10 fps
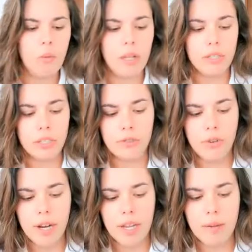Welch is
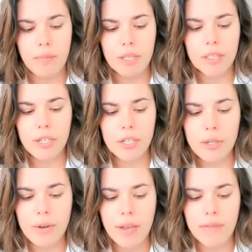right, but
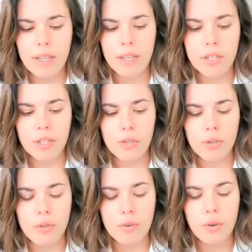leaders who navigate
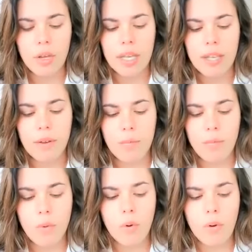do
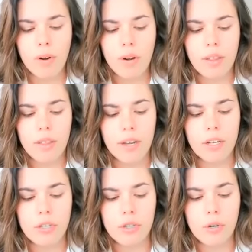even more
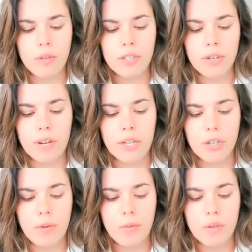than control the
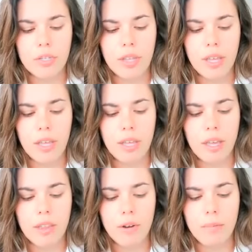direction in which they
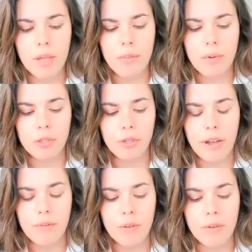and their people
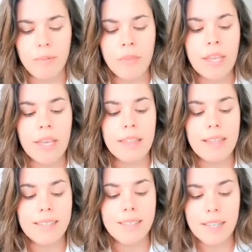travel.
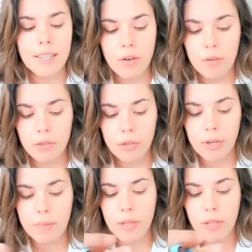They see the whole
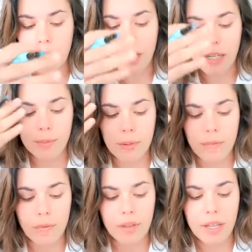trip in their minds
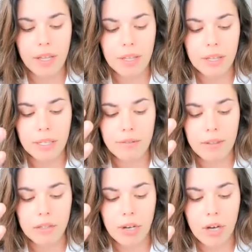before they
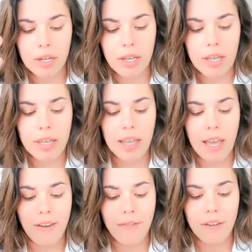leave the dock. They
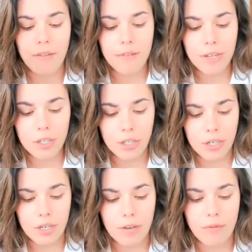have
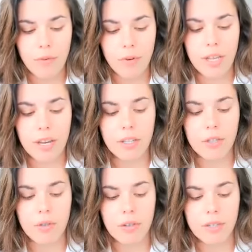vision for
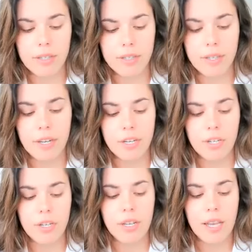getting to their
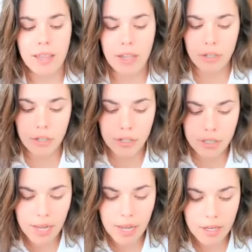destination. They
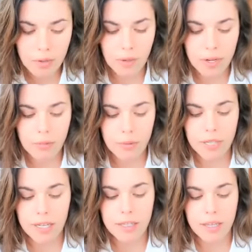understand what it
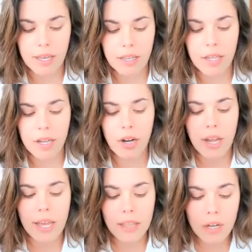will take to get there,
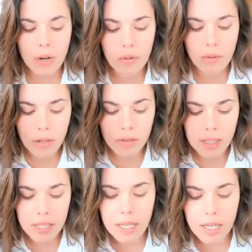and they know they'll
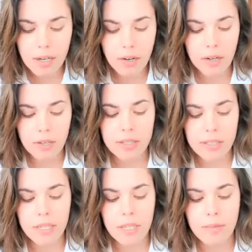need on the
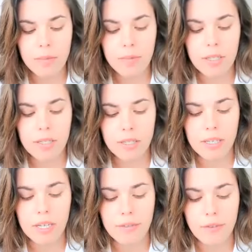team to be
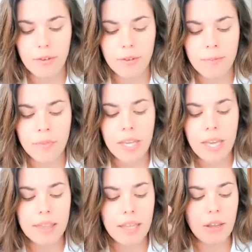successful.
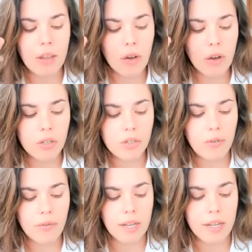And they
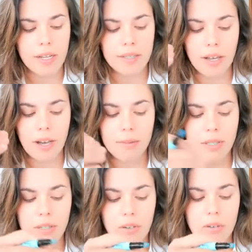also recognize the
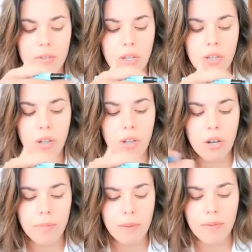obstacles
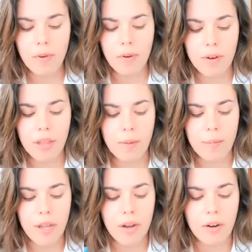long before they
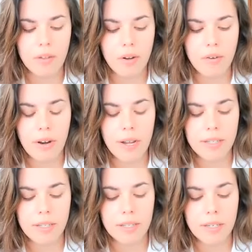appear on the
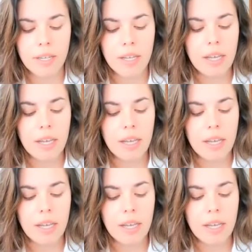horizon.